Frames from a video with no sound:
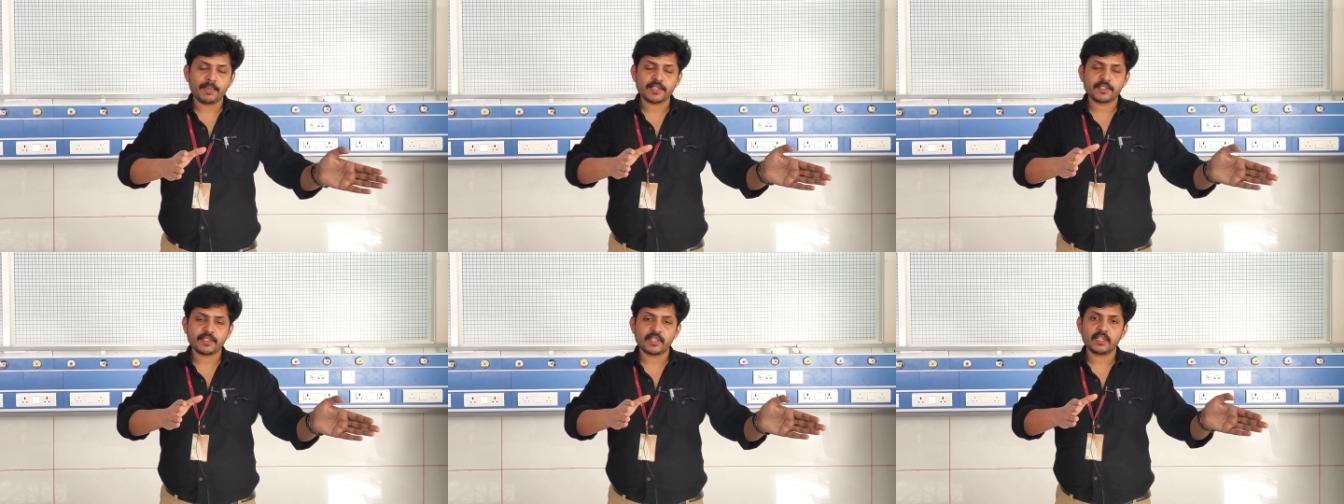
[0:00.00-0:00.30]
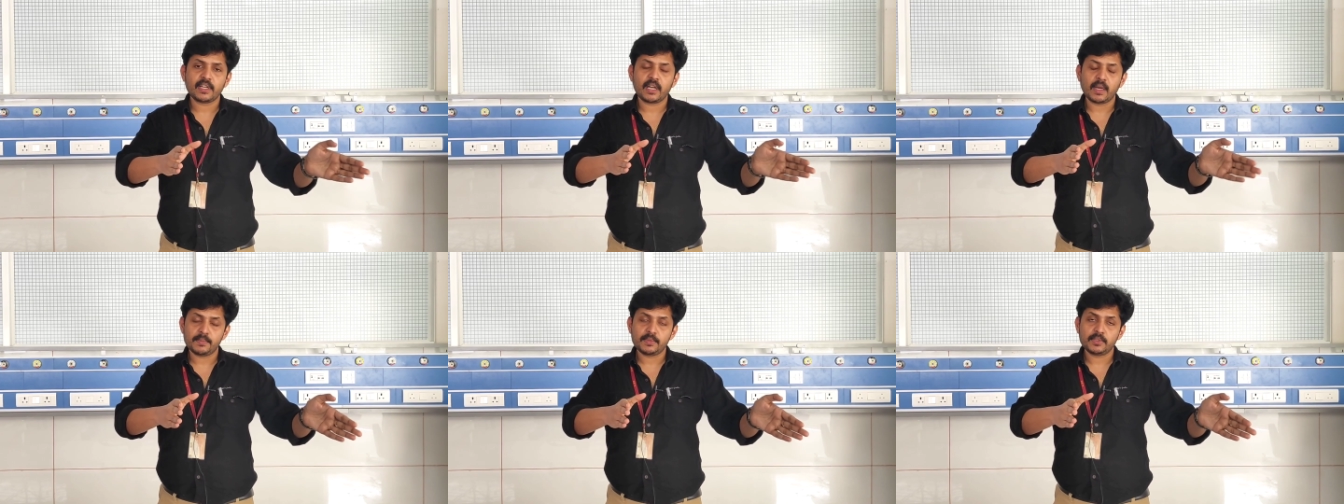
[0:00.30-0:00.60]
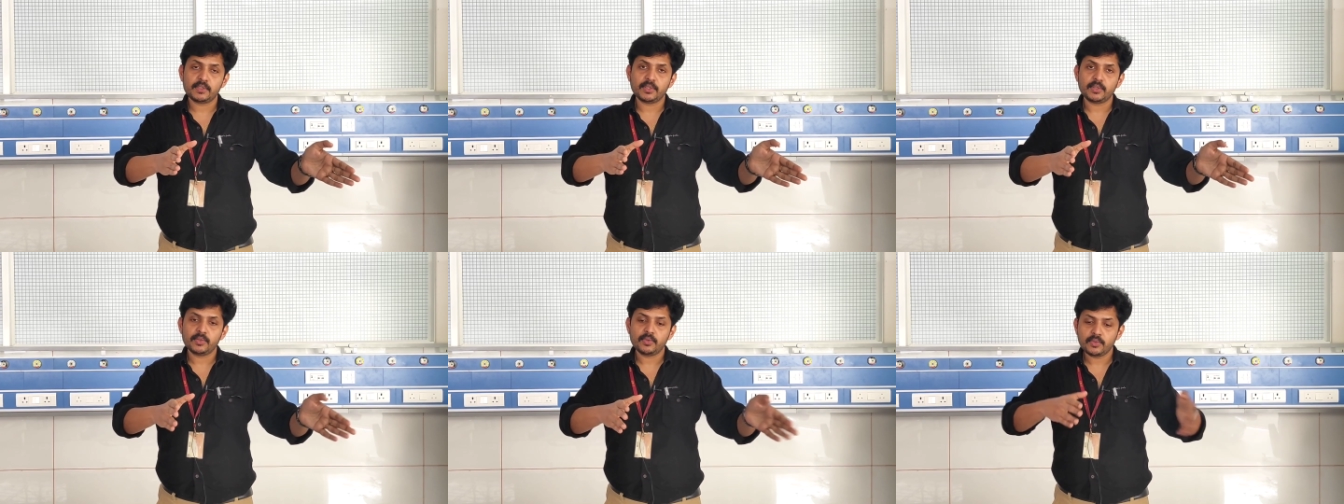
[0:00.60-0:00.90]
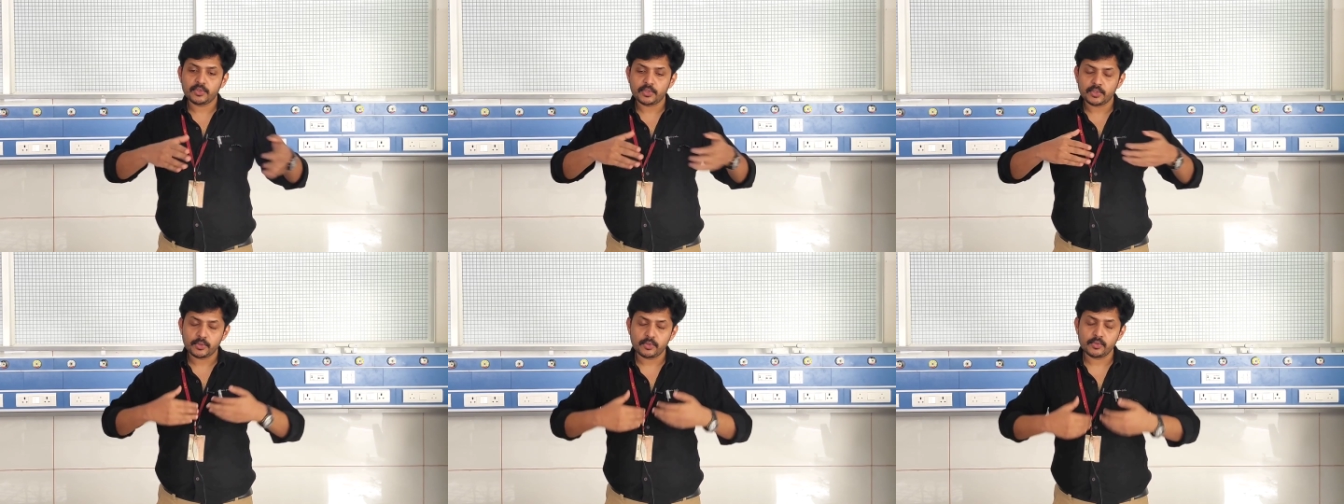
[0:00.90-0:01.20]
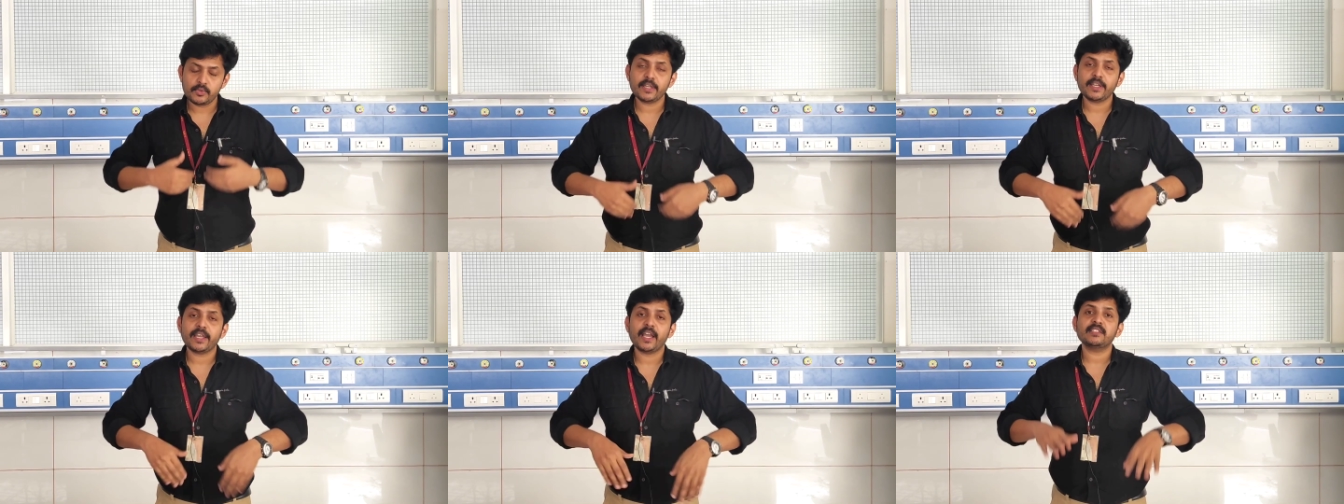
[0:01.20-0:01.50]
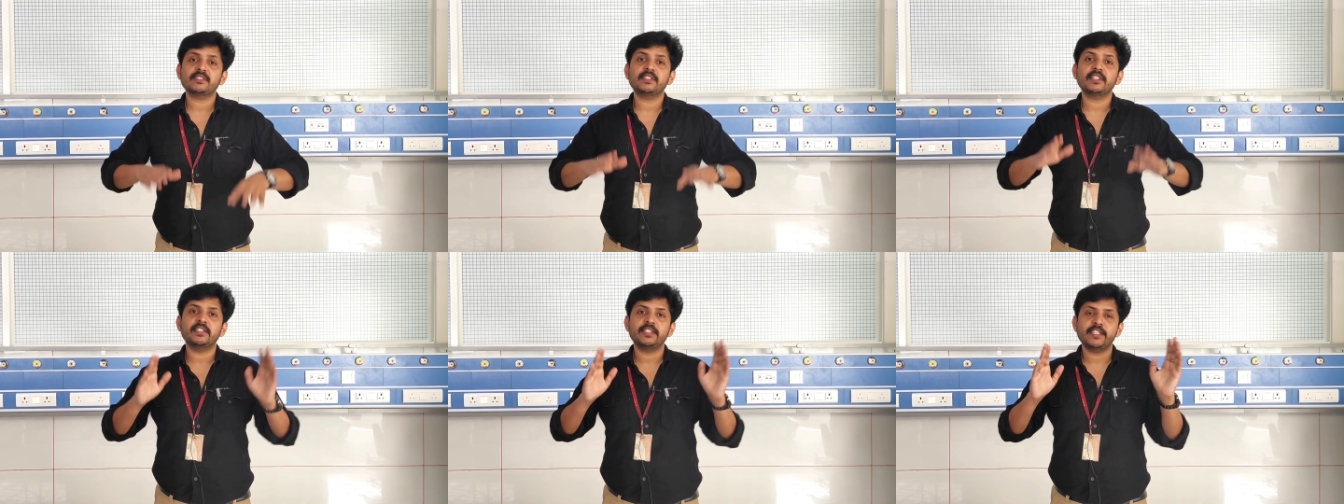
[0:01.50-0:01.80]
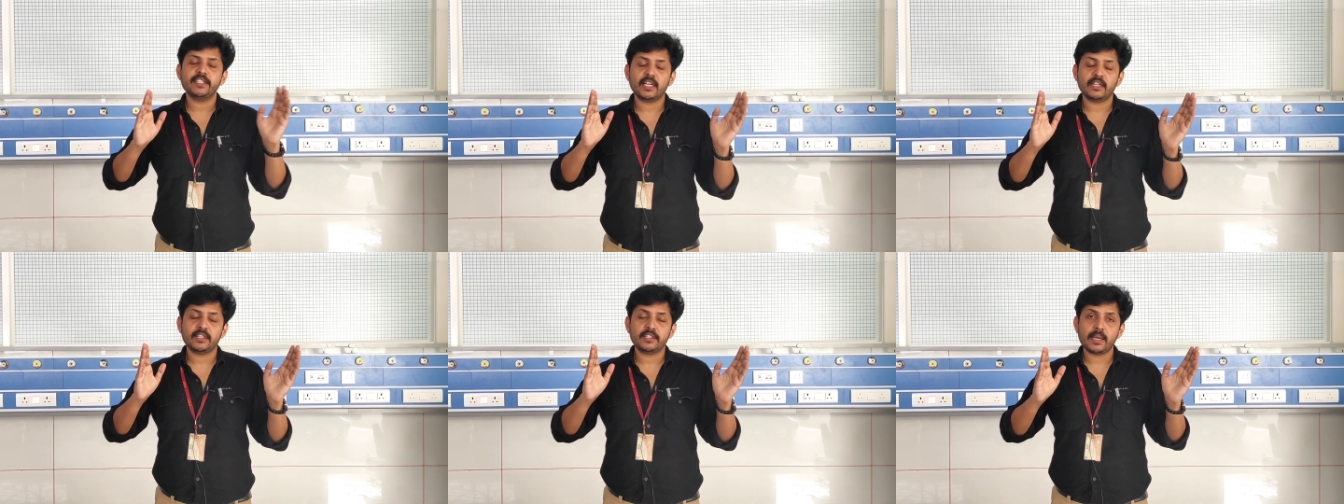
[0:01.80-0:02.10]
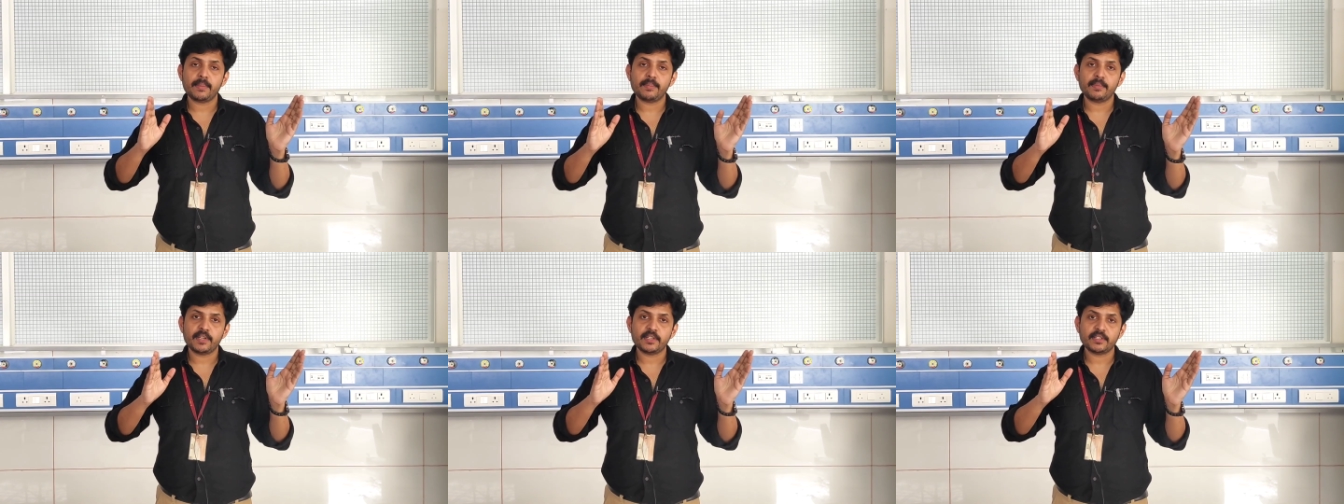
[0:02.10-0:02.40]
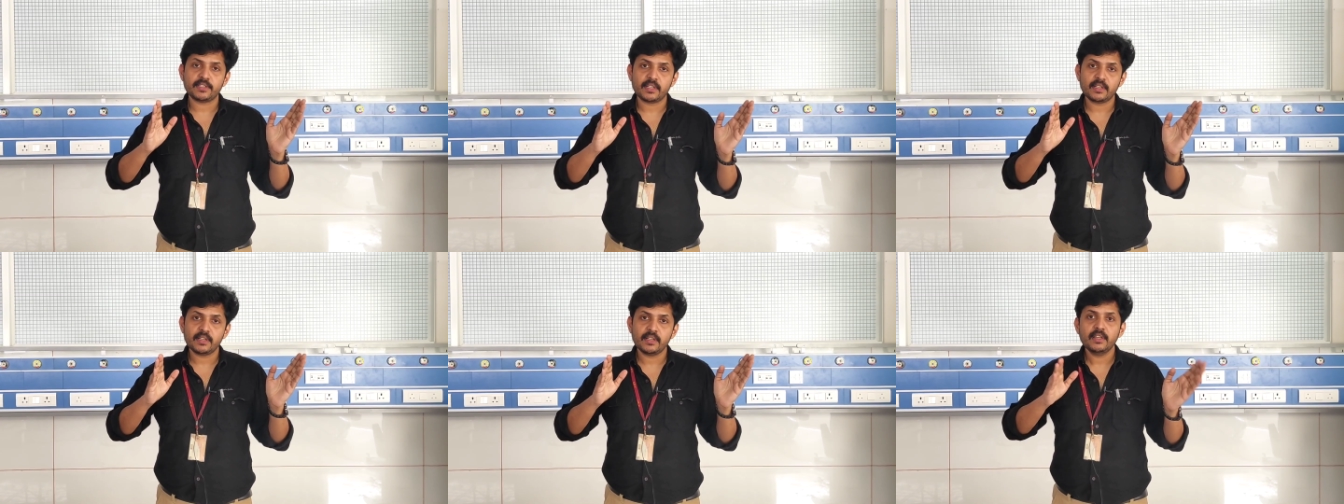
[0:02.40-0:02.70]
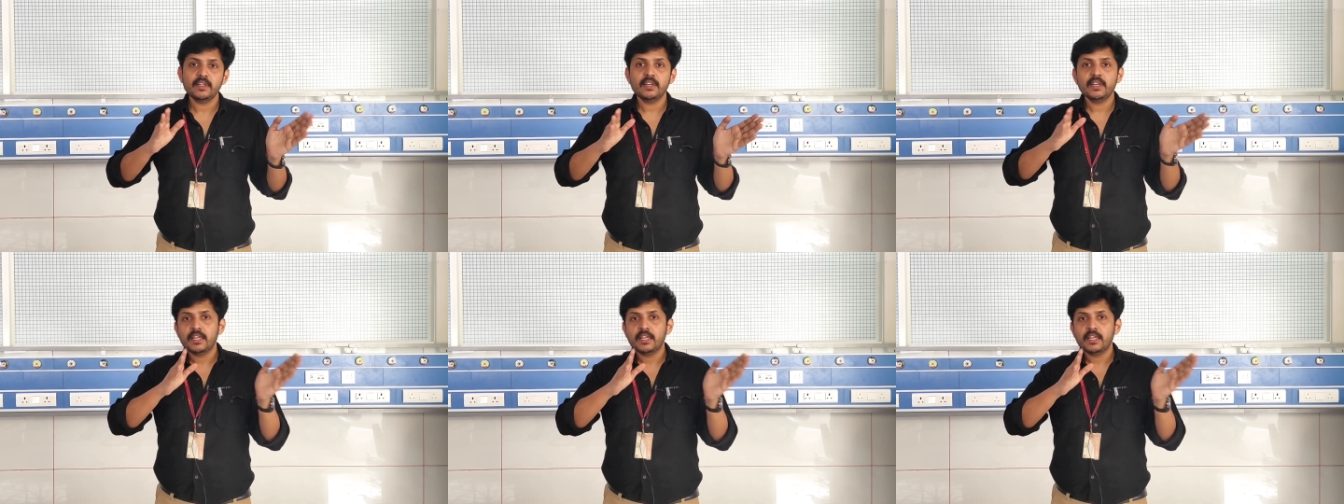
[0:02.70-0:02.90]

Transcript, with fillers: patient comes to you, you do a gastric decontamination,